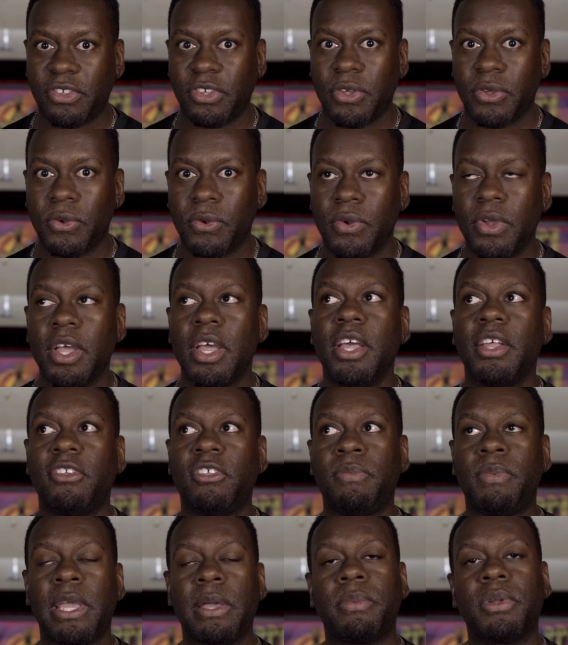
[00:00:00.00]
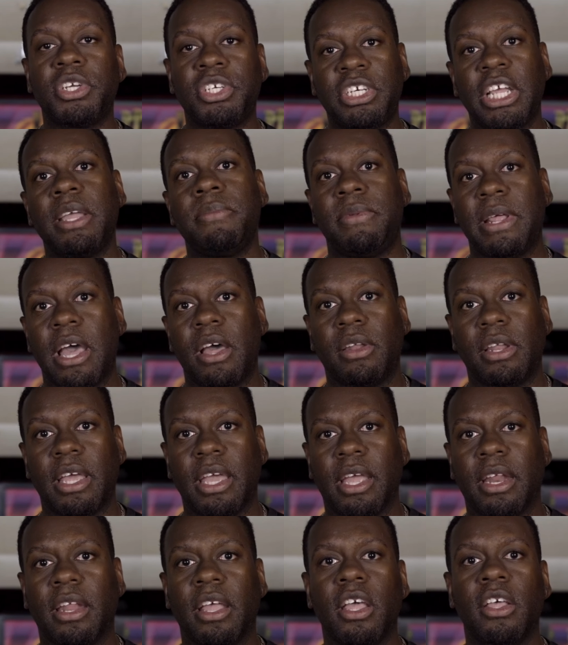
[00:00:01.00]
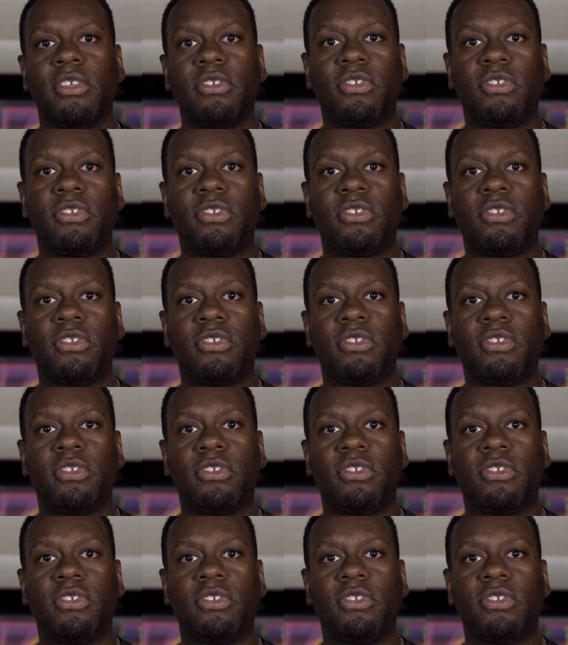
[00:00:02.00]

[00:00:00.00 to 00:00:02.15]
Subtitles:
to be able to shape down lane.